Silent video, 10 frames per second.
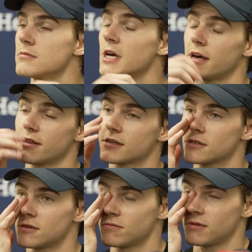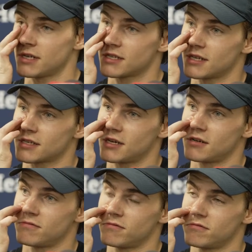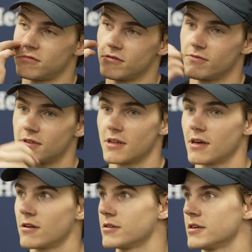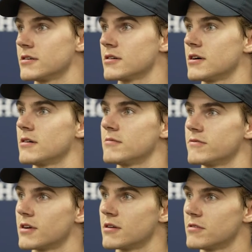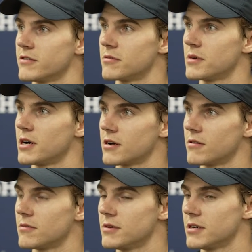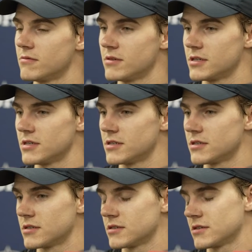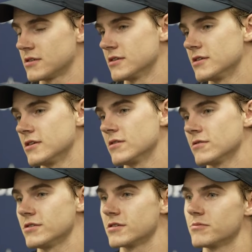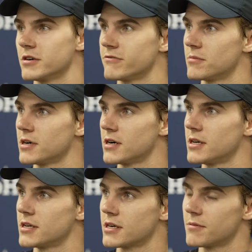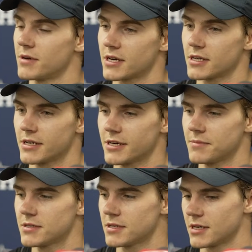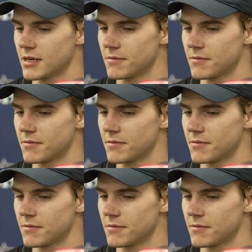Yeah, I think so. I think that's kind of, we've done that all year. We've kind of played from behind quite a bit, which is good to know that you can play from behind and get back in games.